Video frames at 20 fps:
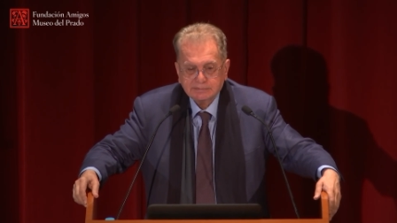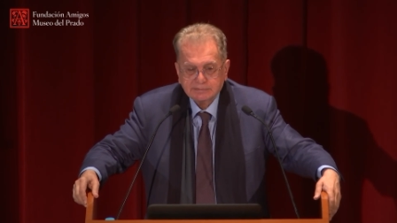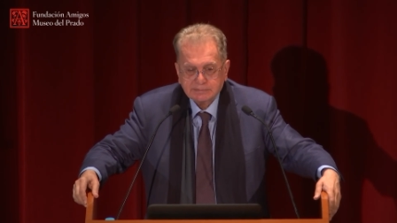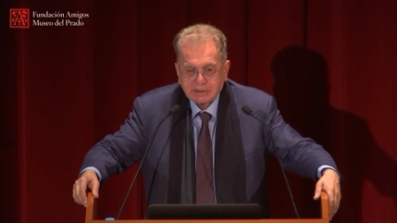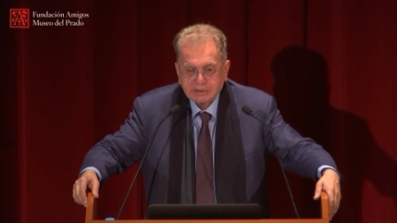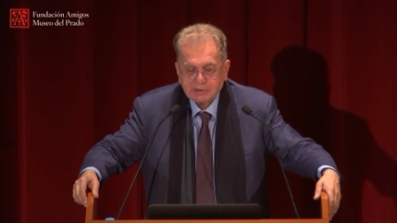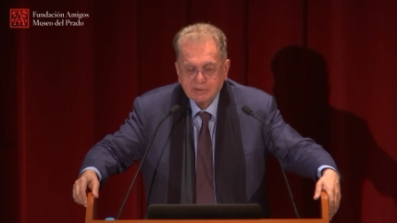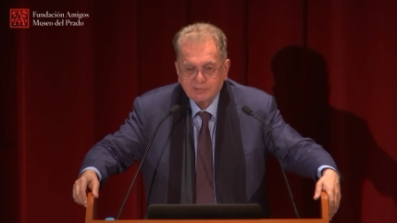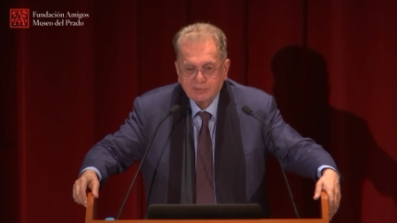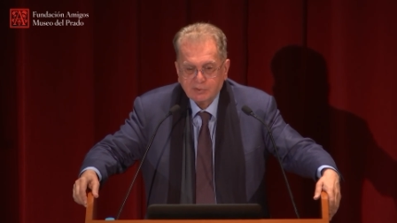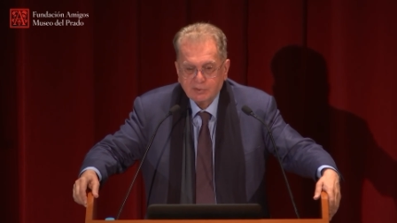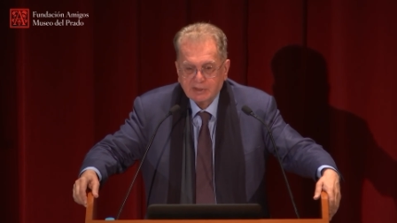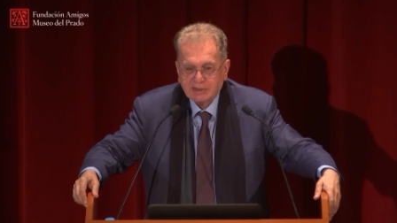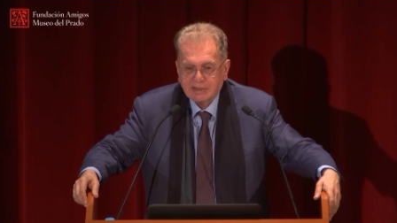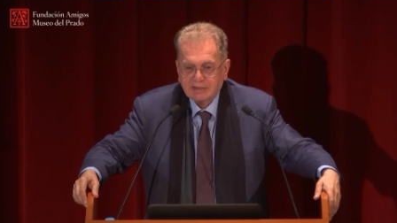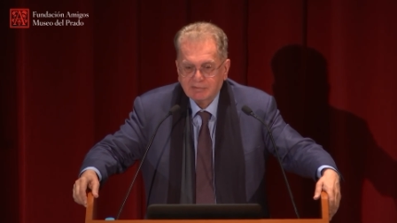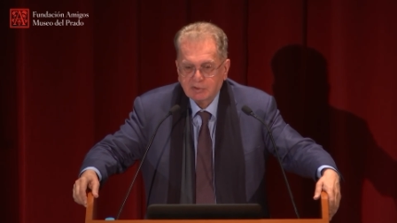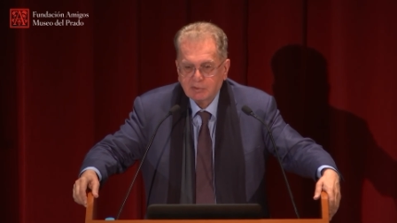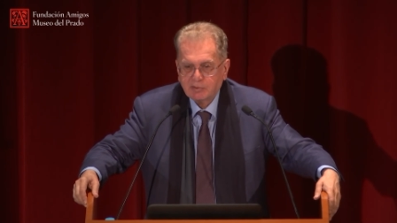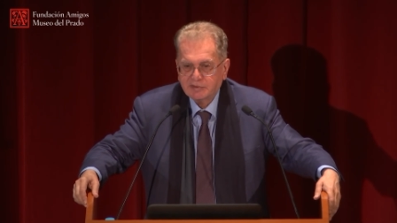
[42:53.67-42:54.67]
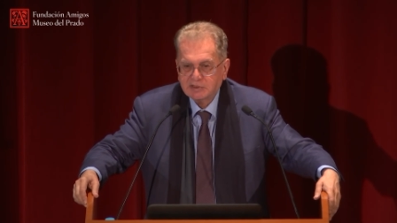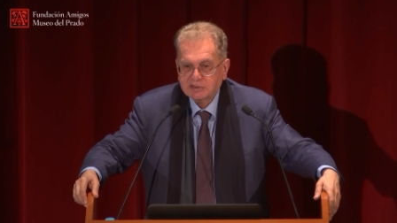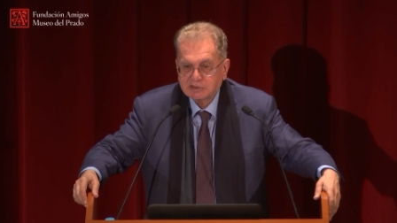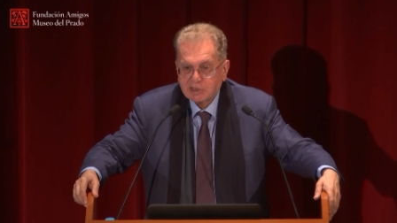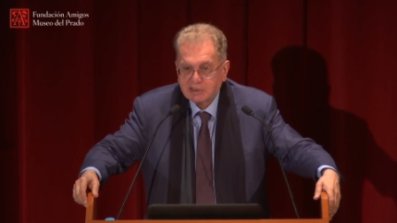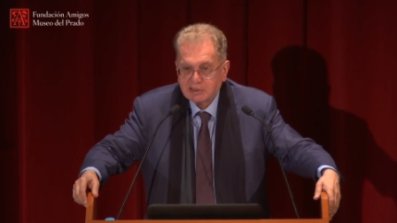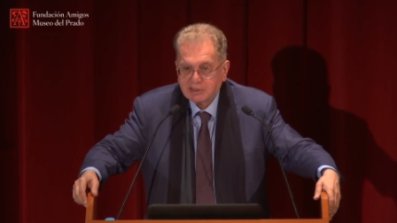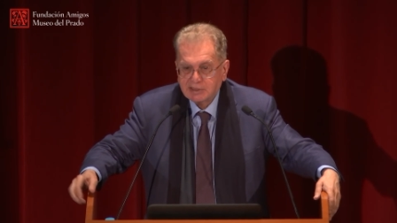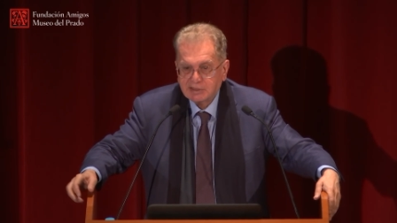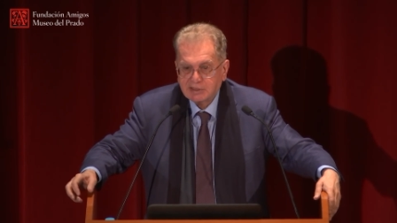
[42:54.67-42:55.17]
wonderful lover of
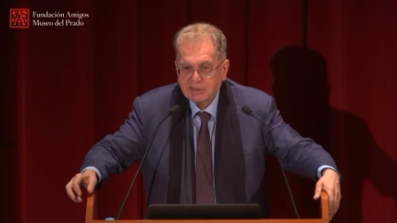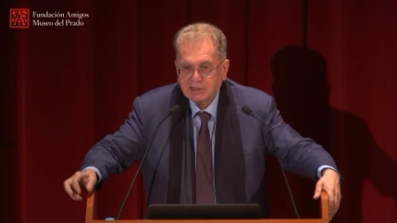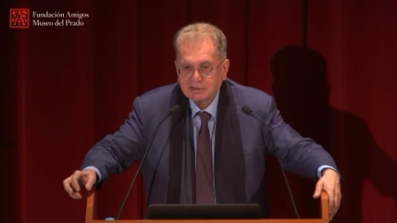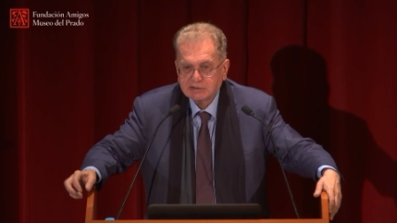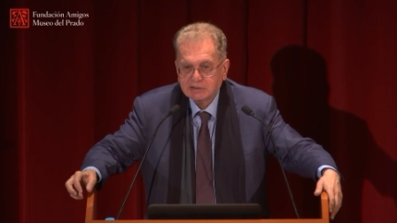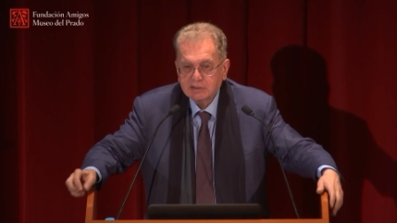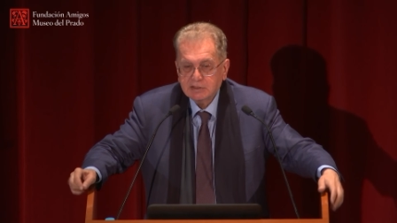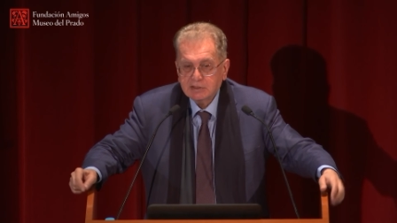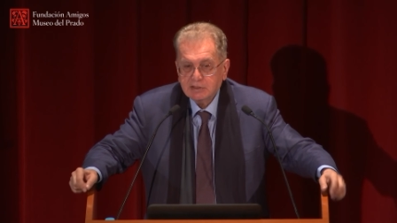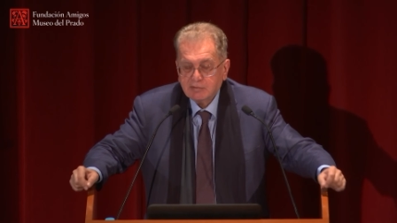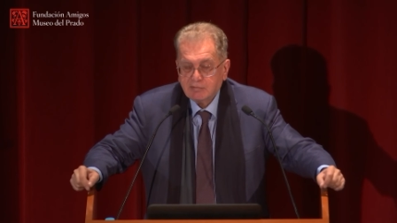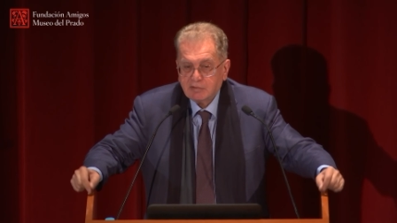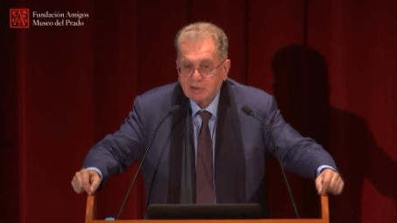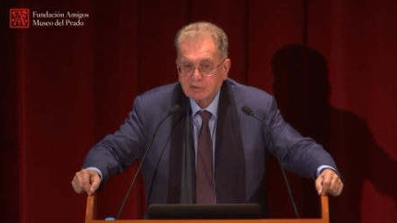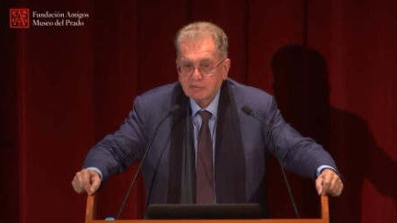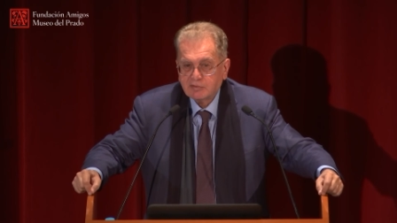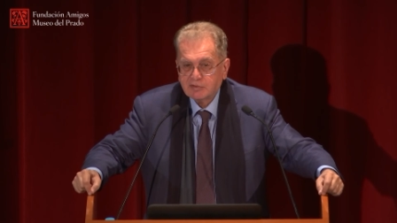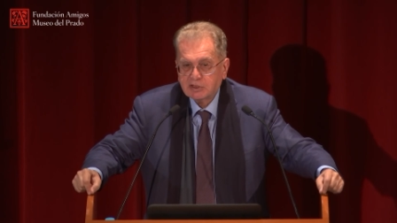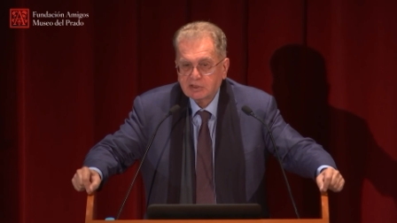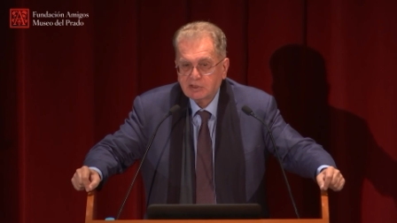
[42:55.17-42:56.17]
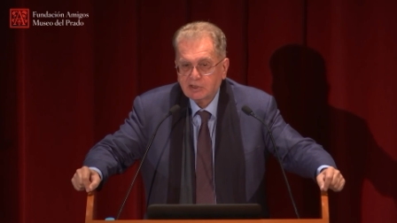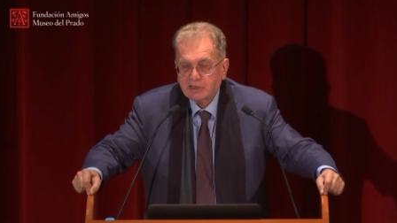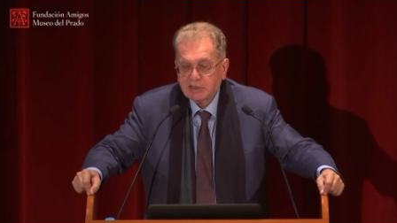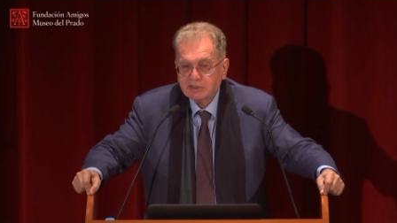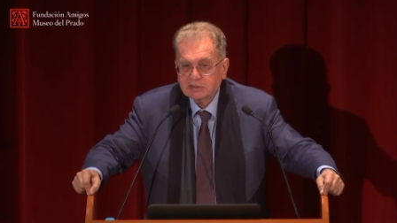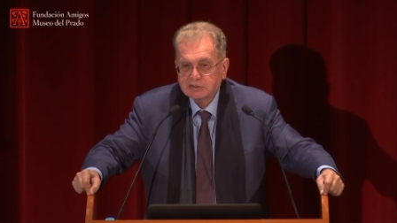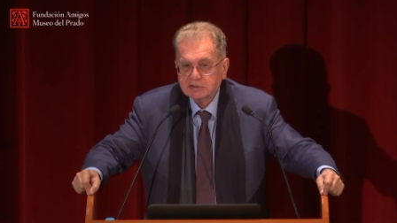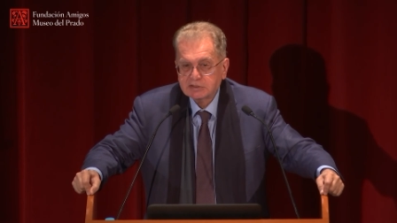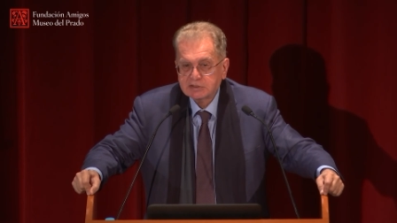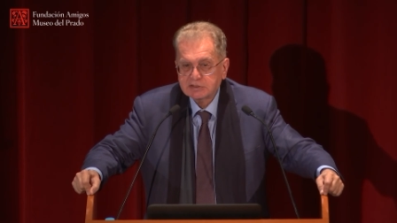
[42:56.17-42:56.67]
Italian art, one of the
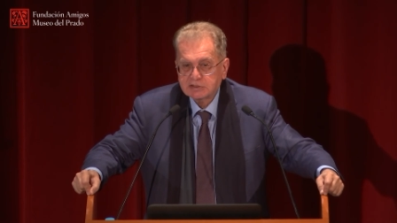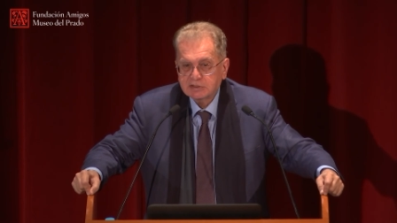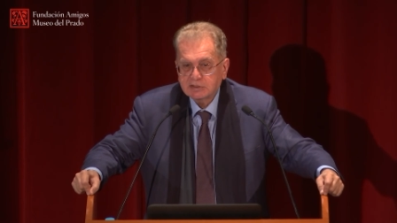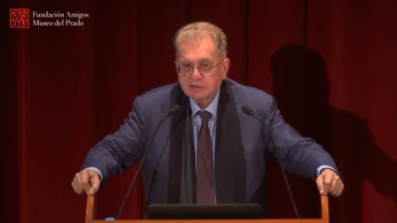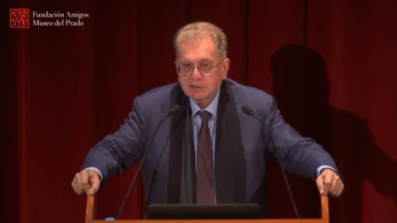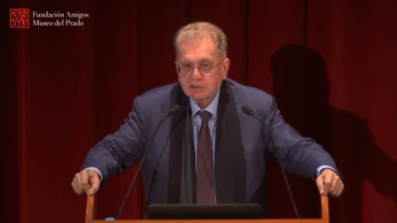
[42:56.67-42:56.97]
collectors,